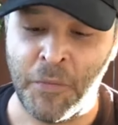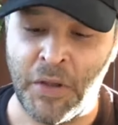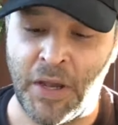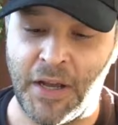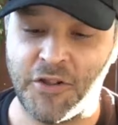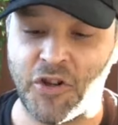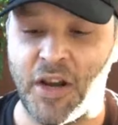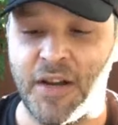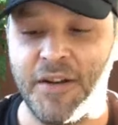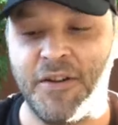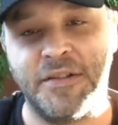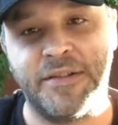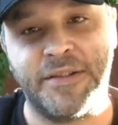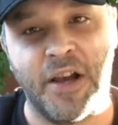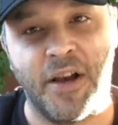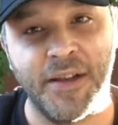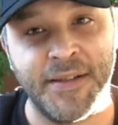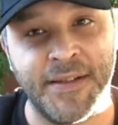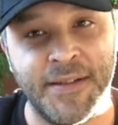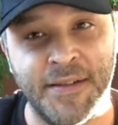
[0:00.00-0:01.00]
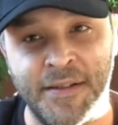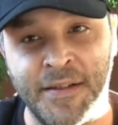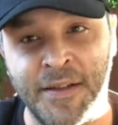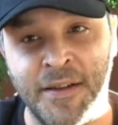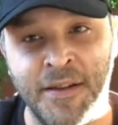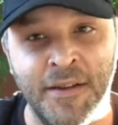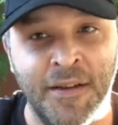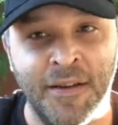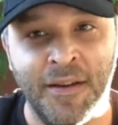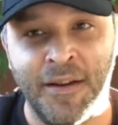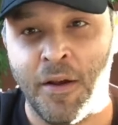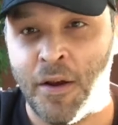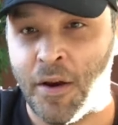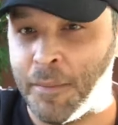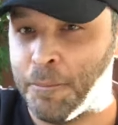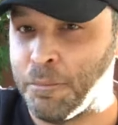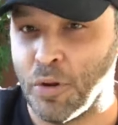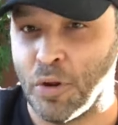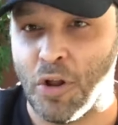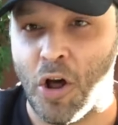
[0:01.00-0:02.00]
I tried to dust,
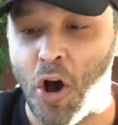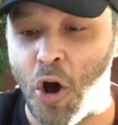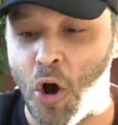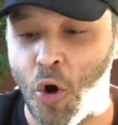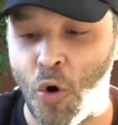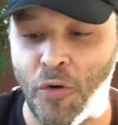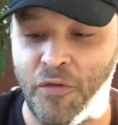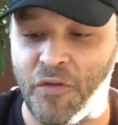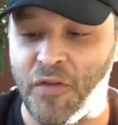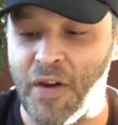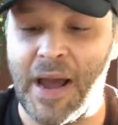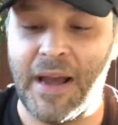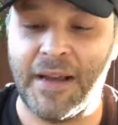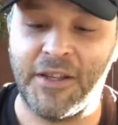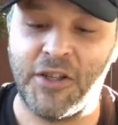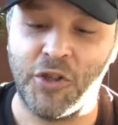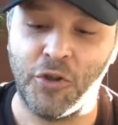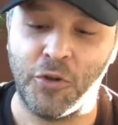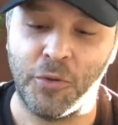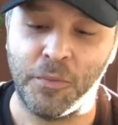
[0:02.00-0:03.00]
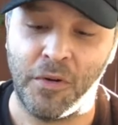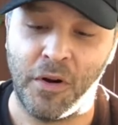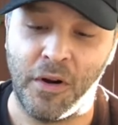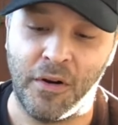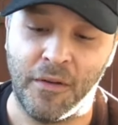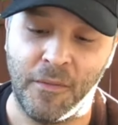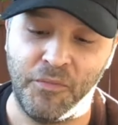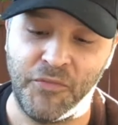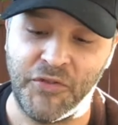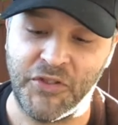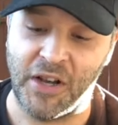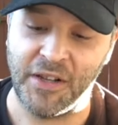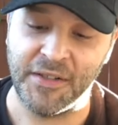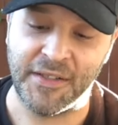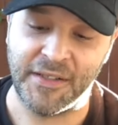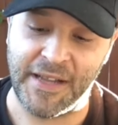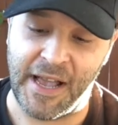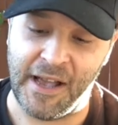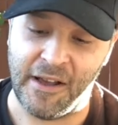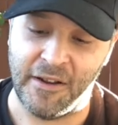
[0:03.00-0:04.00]
blow, vacuum,
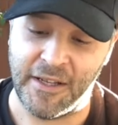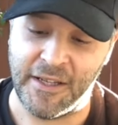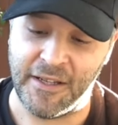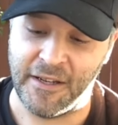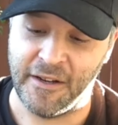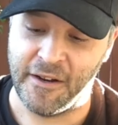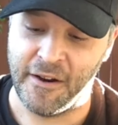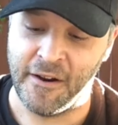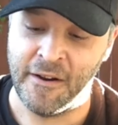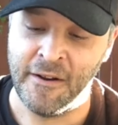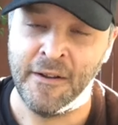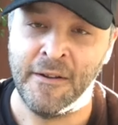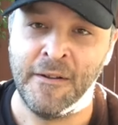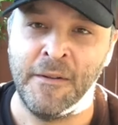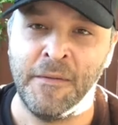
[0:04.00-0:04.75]
dust out of here.